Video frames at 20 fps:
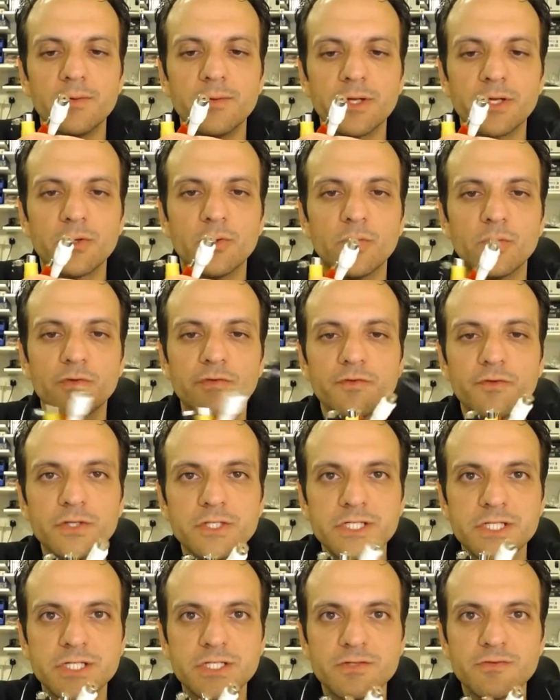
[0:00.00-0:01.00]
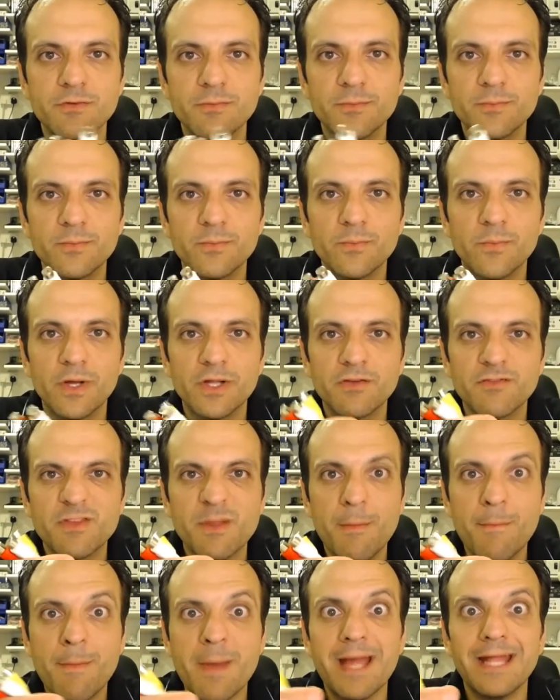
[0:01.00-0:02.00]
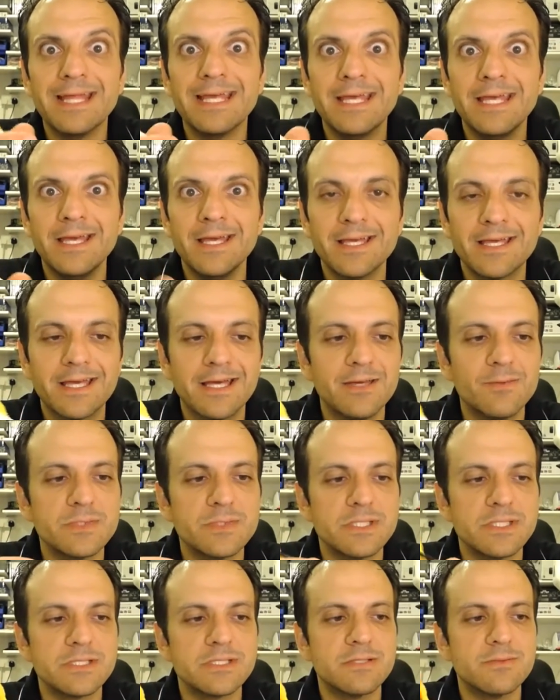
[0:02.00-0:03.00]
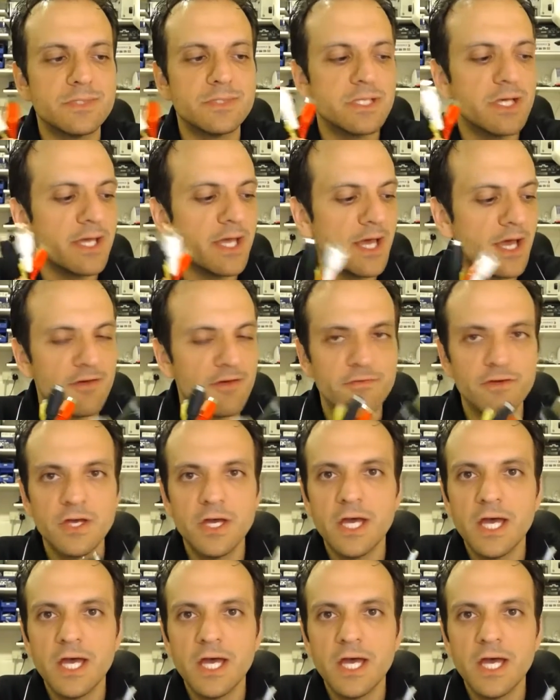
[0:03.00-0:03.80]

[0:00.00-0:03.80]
record footage from one of the many game systems I have.